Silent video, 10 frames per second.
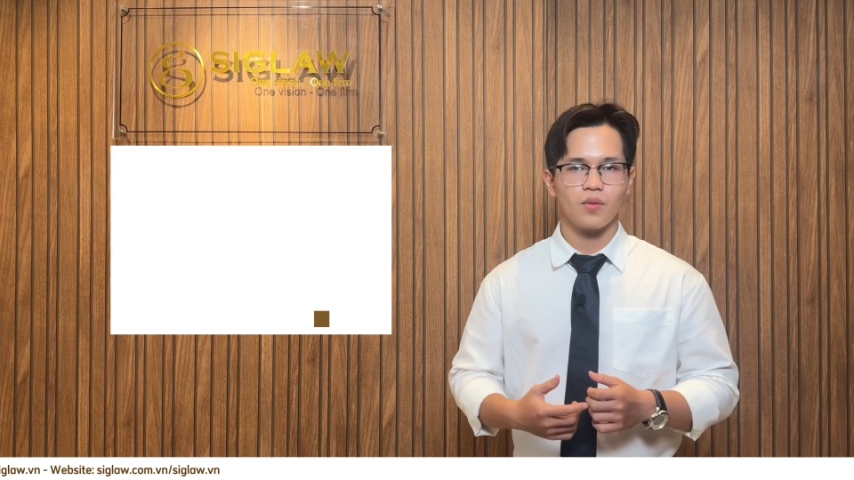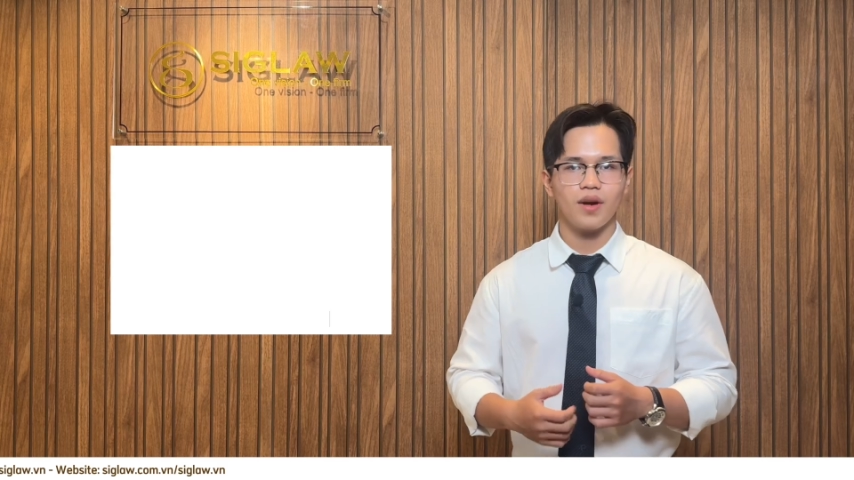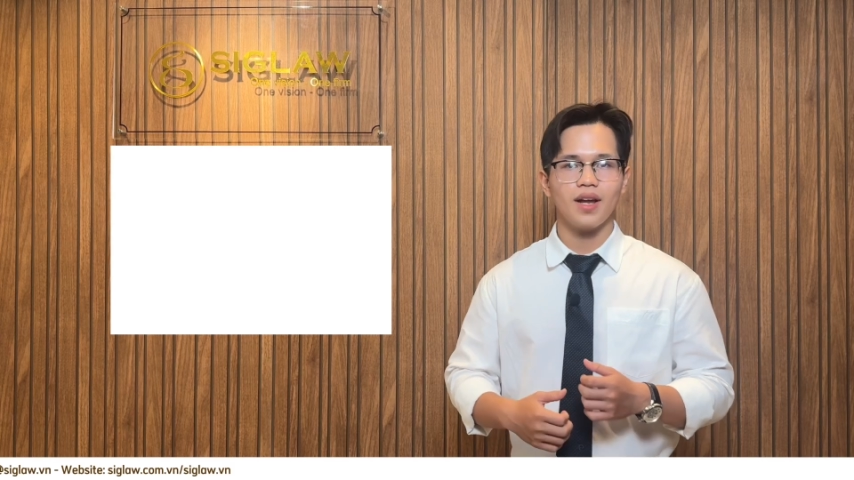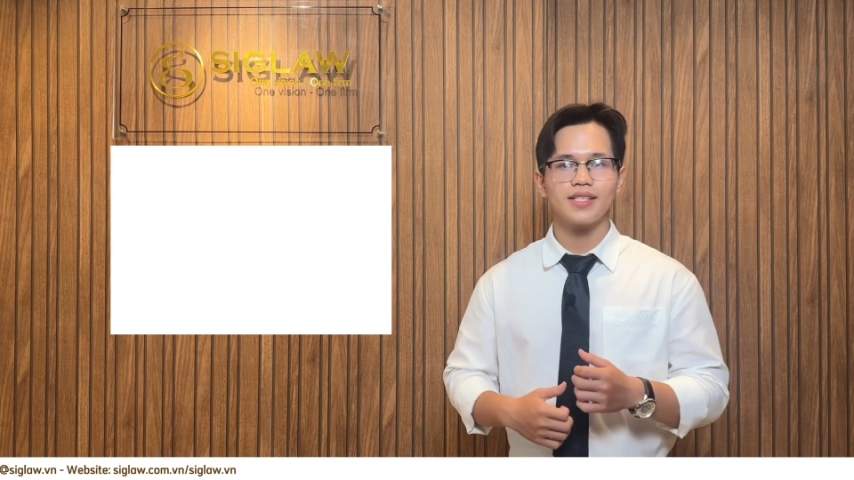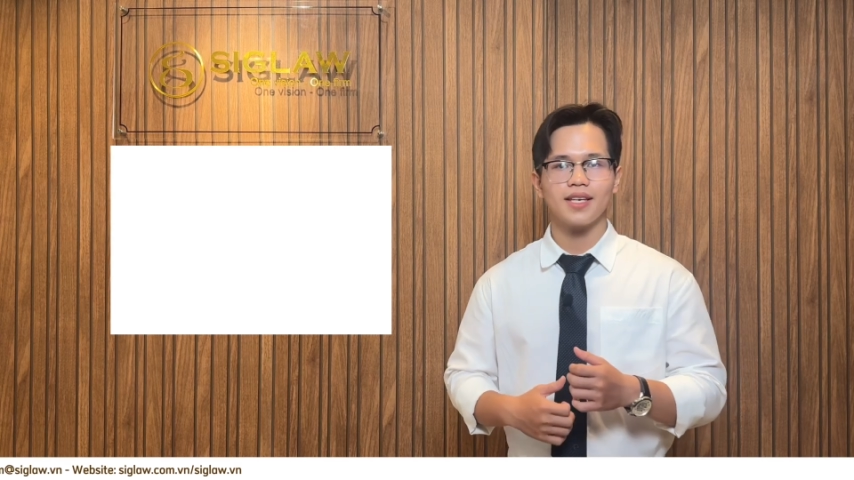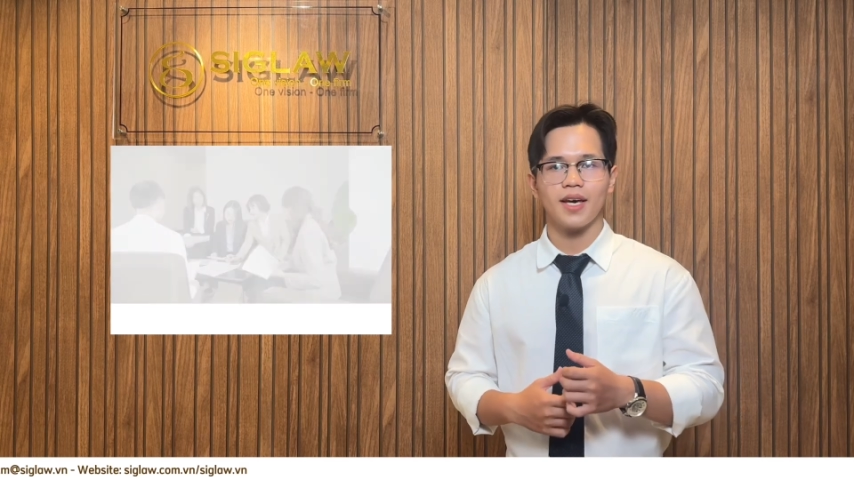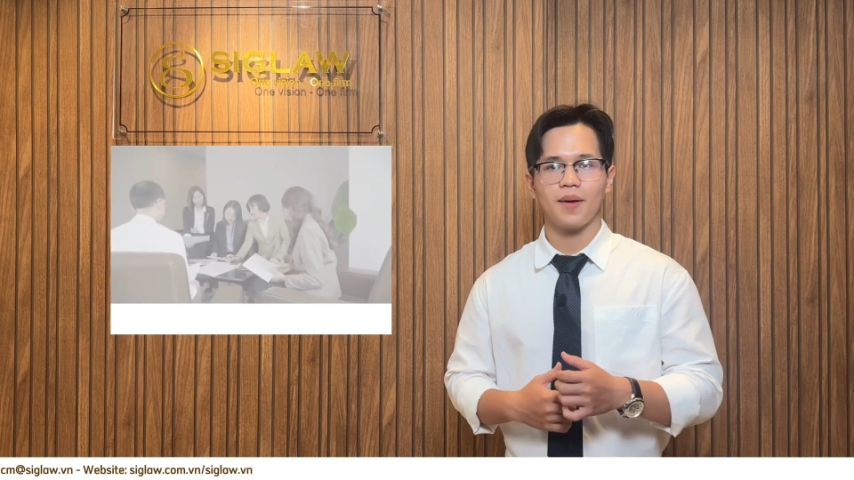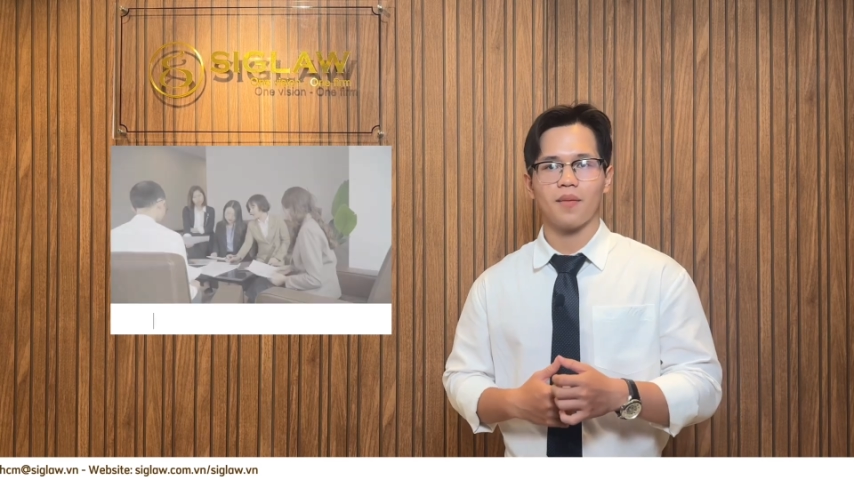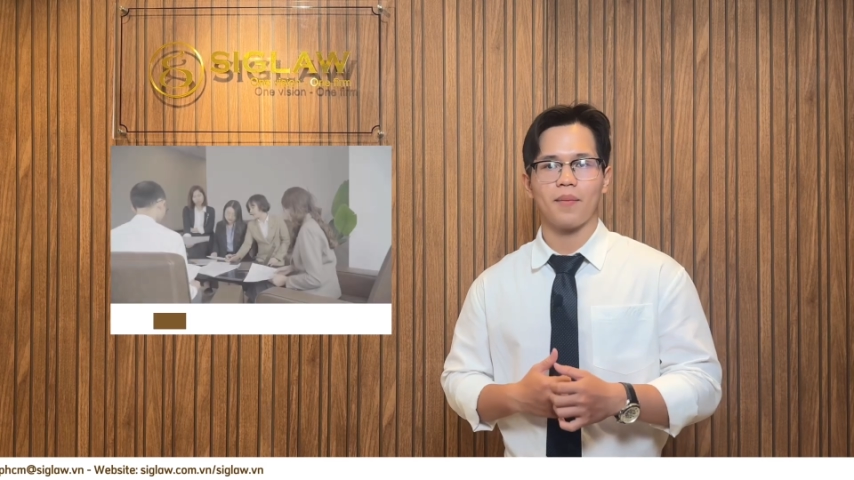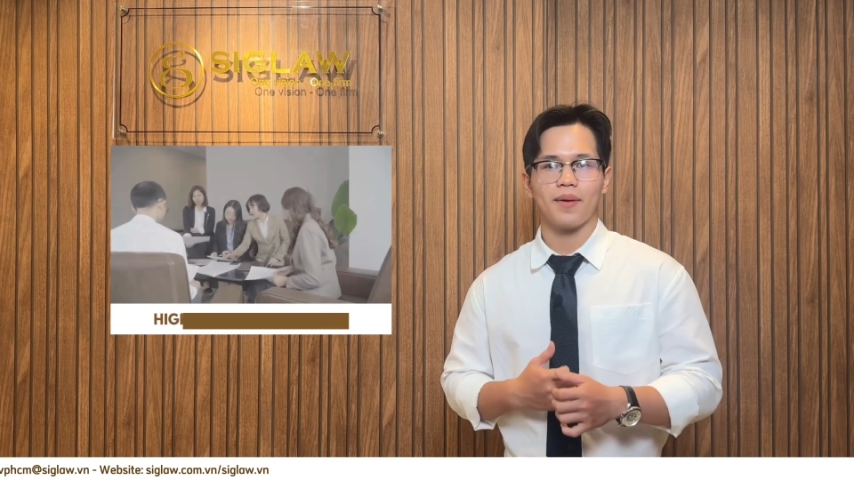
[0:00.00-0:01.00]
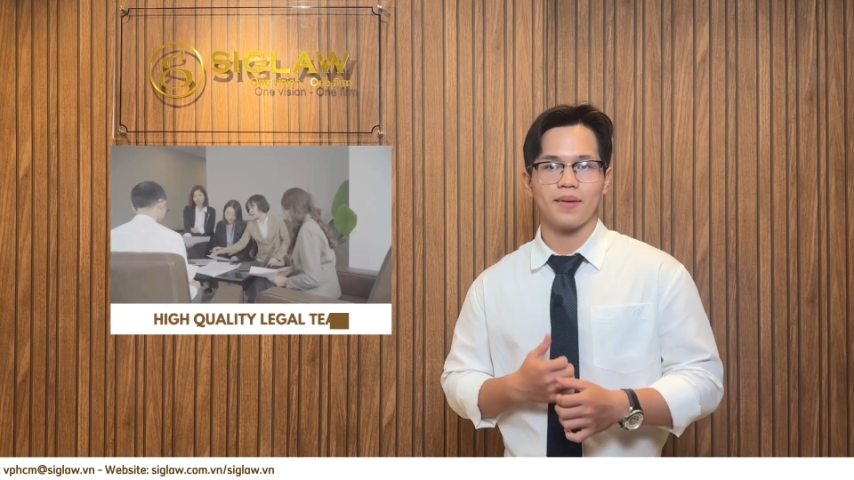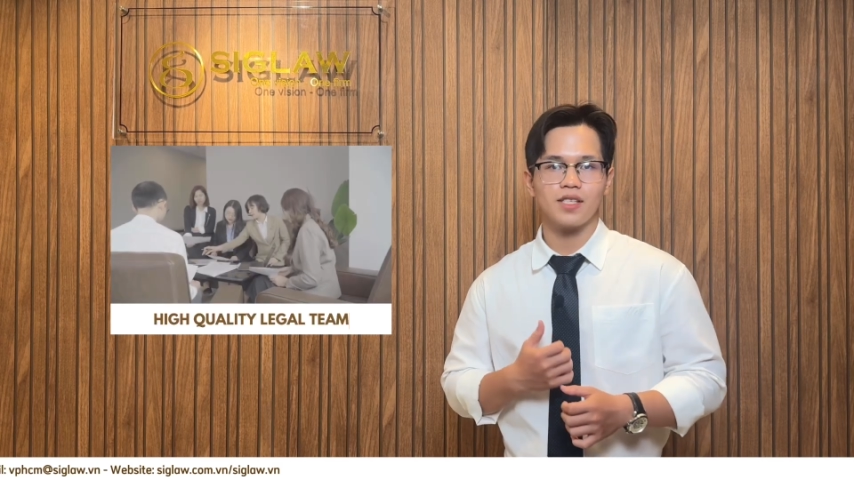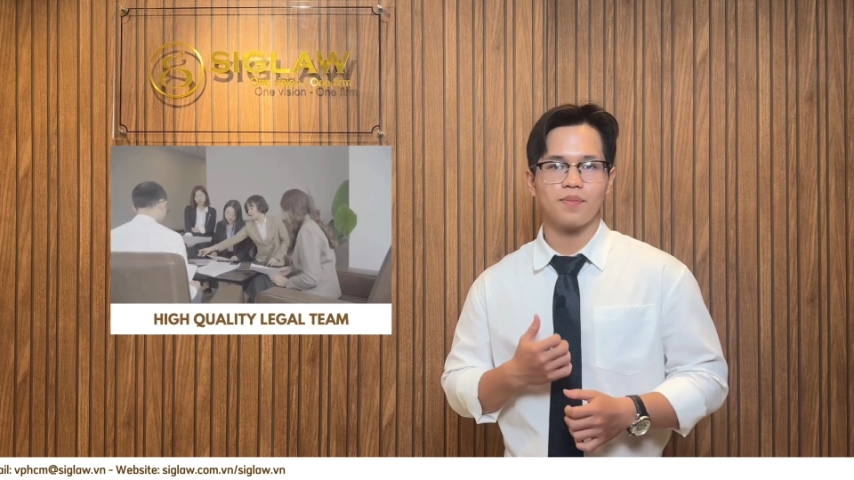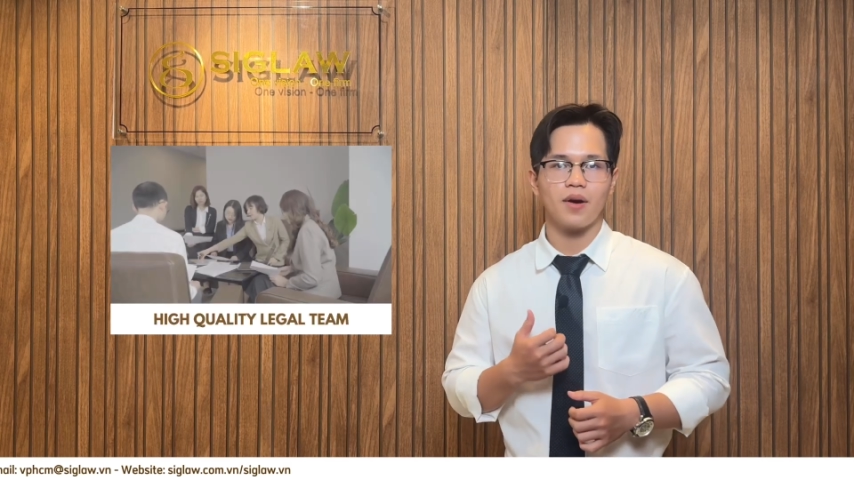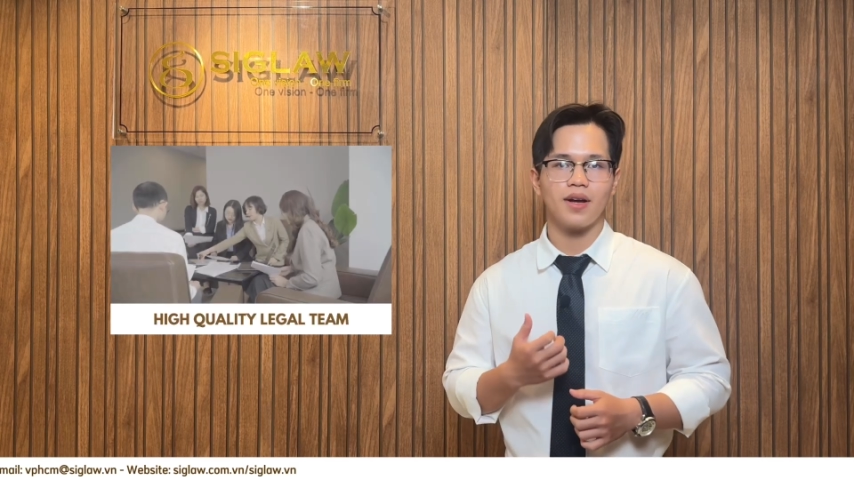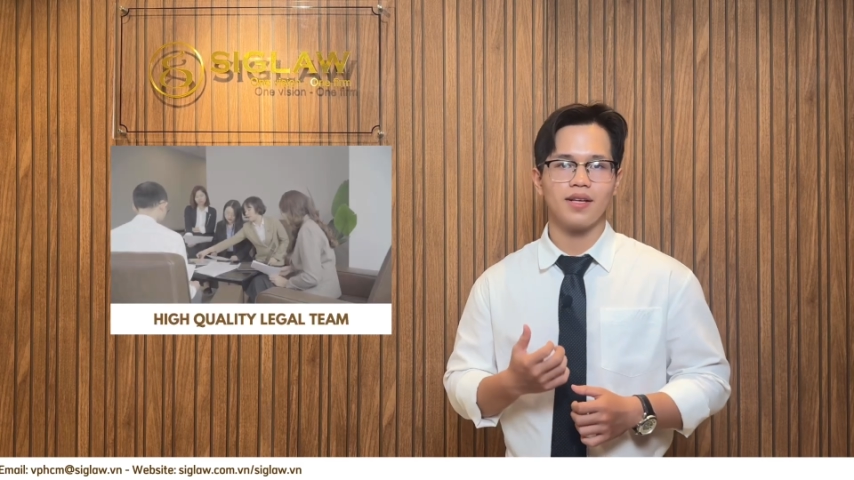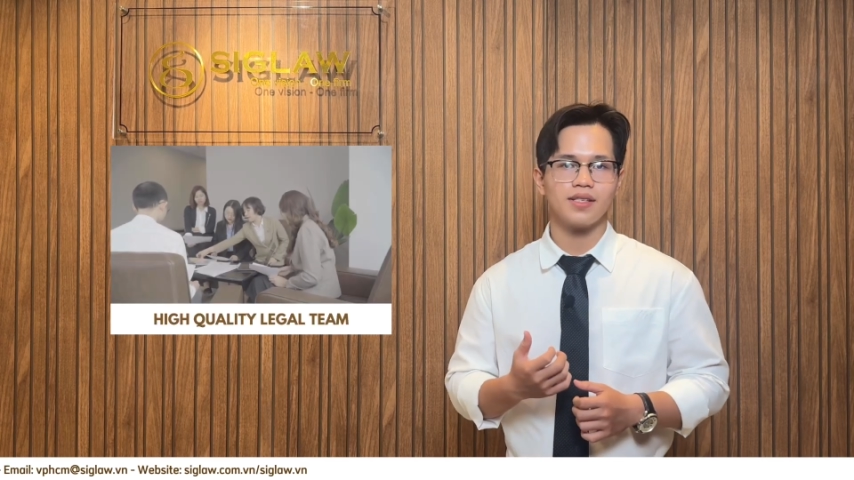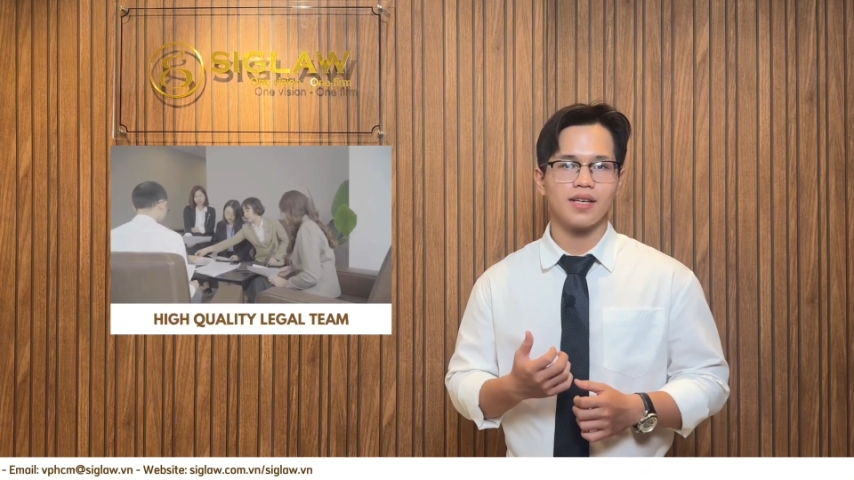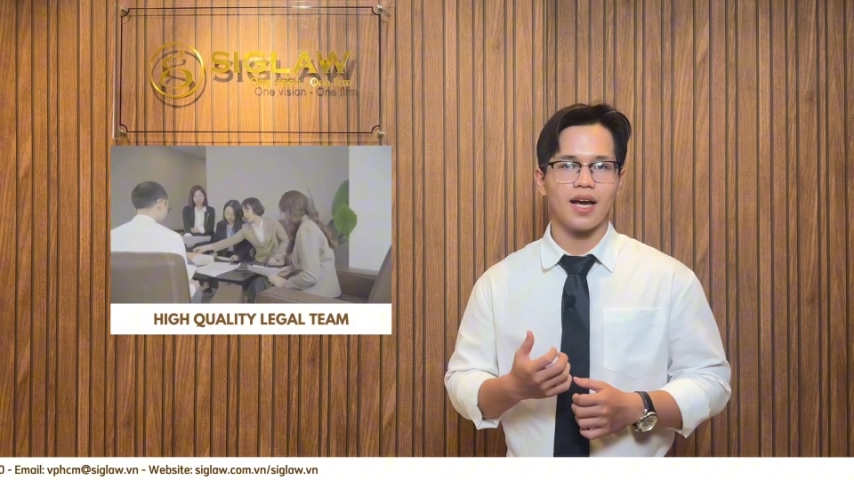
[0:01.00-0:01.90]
with a team of experienced